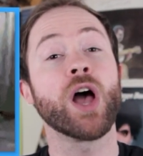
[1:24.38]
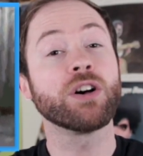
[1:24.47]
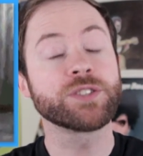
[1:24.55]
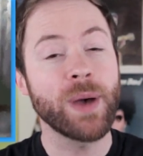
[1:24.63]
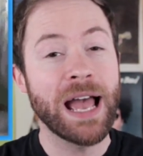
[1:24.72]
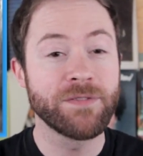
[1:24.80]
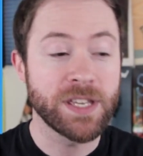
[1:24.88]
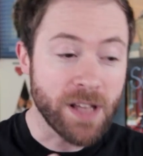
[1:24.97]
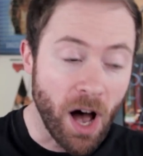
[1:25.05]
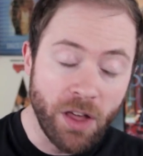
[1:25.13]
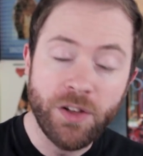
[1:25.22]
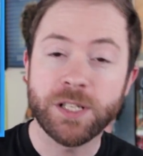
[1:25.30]
we also have these
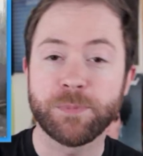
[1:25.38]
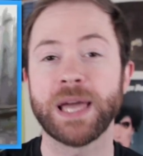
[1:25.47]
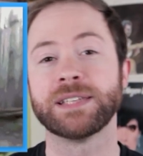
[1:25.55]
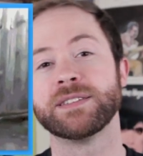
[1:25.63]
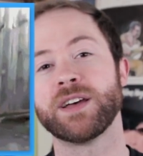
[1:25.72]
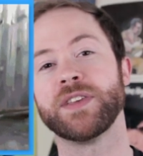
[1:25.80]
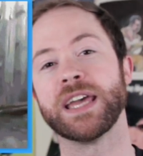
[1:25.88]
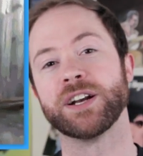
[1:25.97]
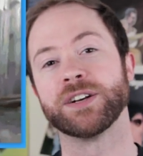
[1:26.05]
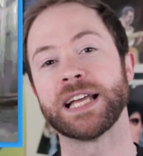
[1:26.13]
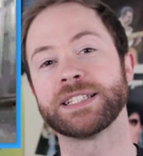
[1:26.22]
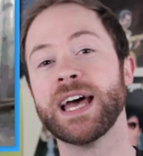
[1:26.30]
other spaces on the
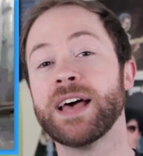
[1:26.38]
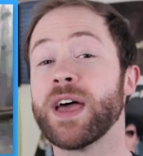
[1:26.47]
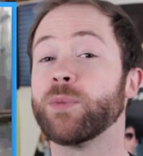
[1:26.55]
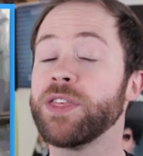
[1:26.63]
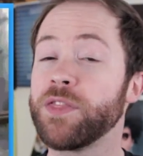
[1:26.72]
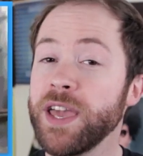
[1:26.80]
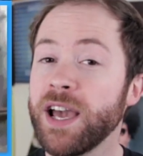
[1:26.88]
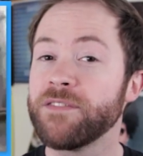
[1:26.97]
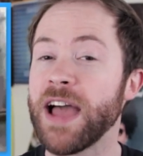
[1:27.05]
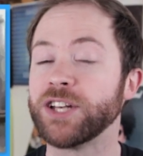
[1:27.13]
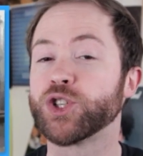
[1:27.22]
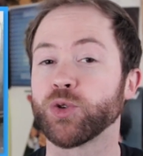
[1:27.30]
internet that we think
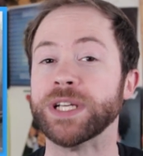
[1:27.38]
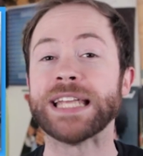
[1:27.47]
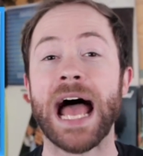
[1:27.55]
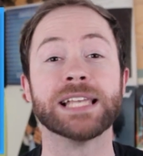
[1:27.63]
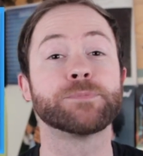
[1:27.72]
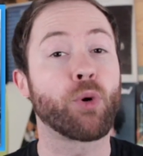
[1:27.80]
of and treat as